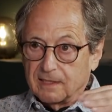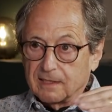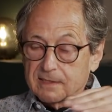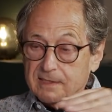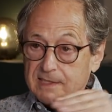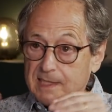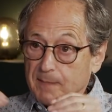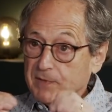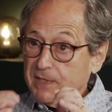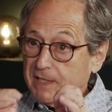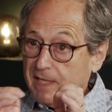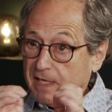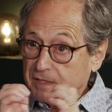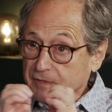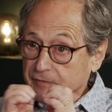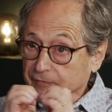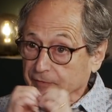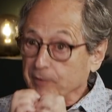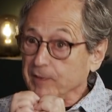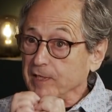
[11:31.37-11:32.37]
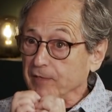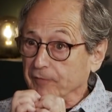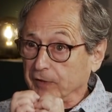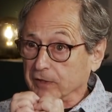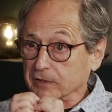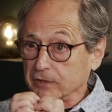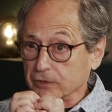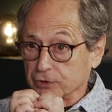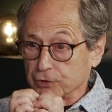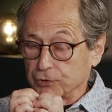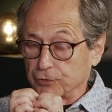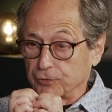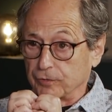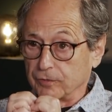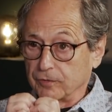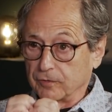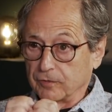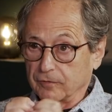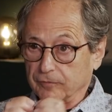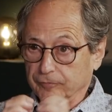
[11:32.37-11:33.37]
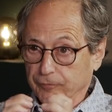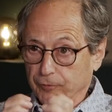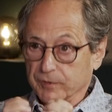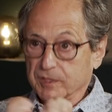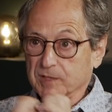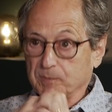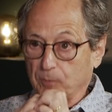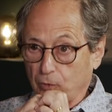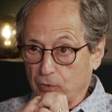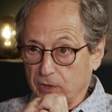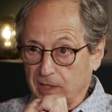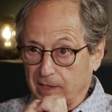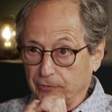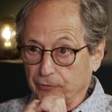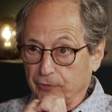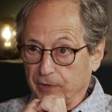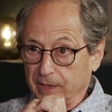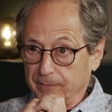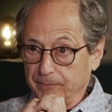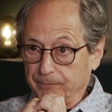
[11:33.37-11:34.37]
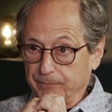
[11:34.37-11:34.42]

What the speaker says: Something that is very difficult to do for a small country.